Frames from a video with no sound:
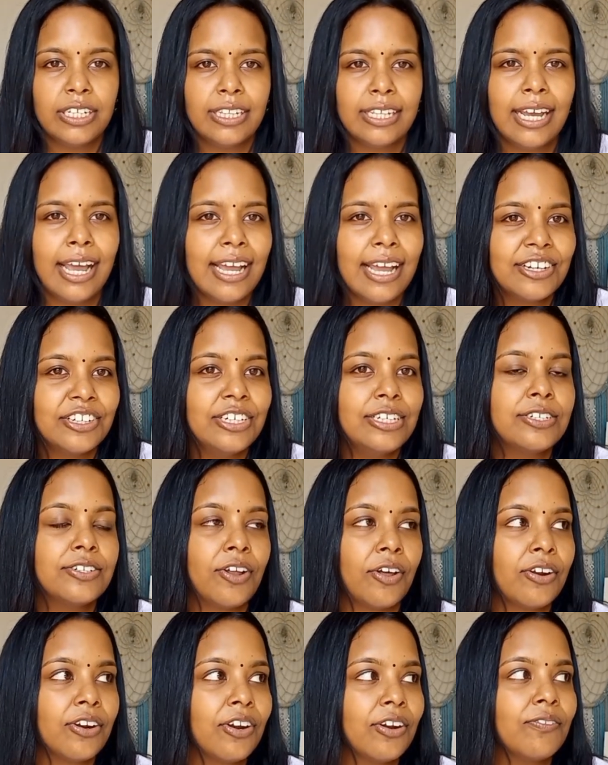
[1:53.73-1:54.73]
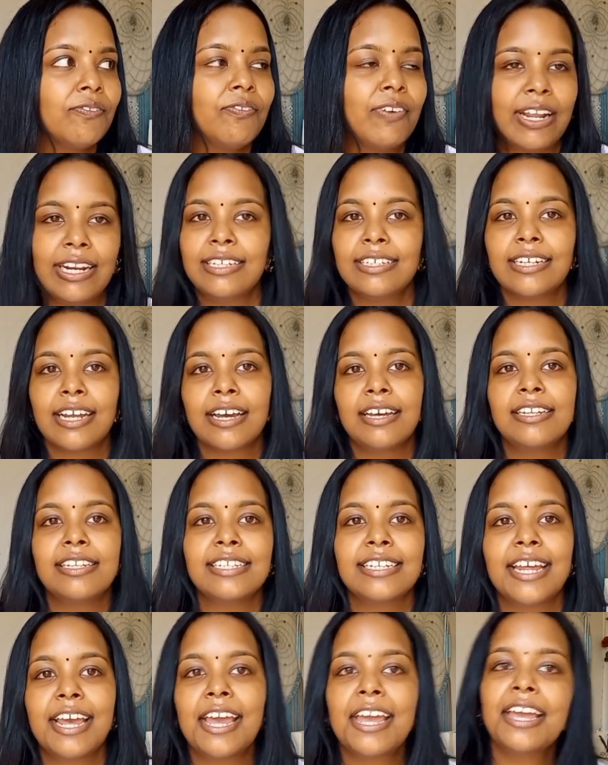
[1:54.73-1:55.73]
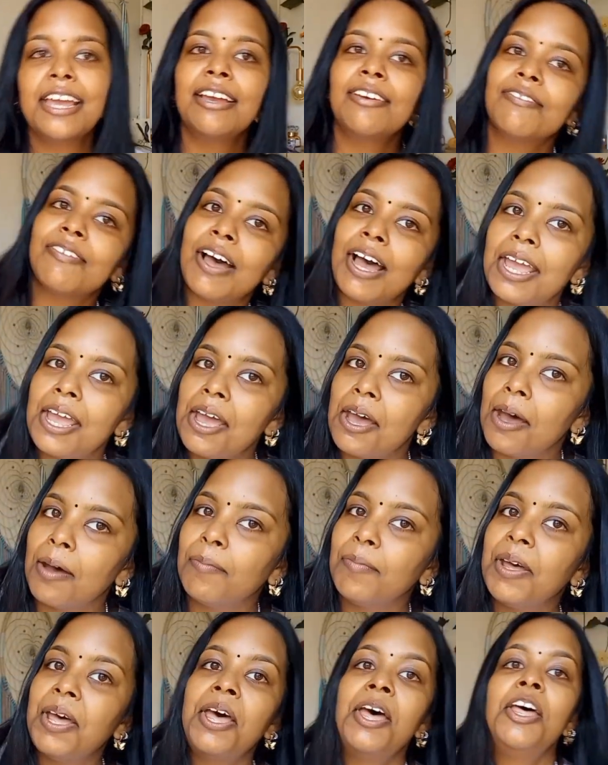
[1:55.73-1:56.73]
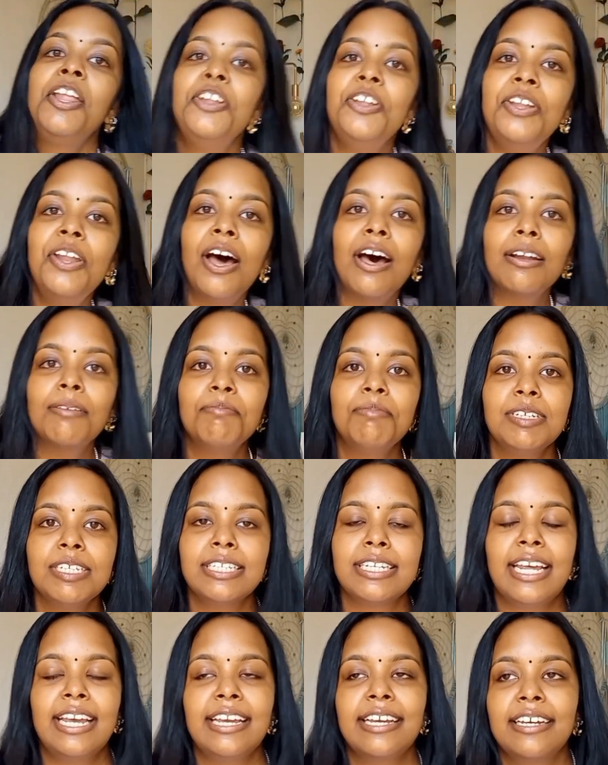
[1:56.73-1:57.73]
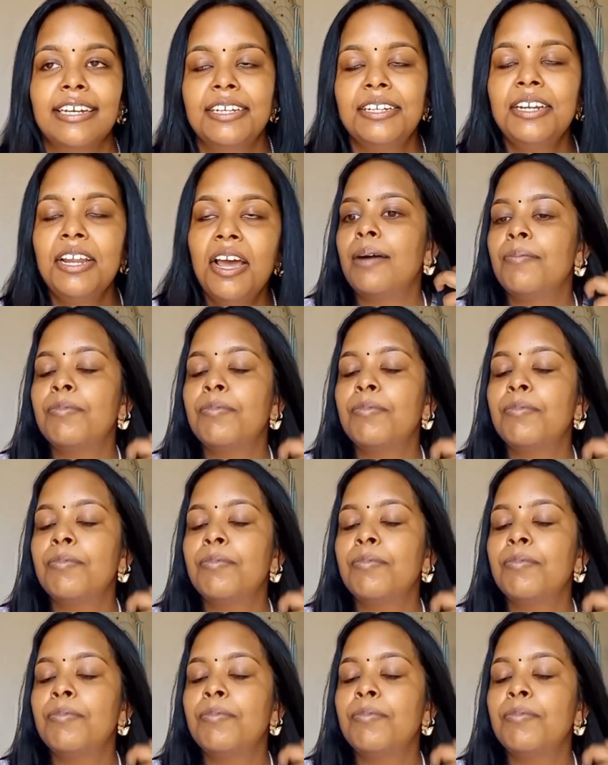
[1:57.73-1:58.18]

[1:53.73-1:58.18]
I think I actually started on Valentine's Day, if I am not mistaken.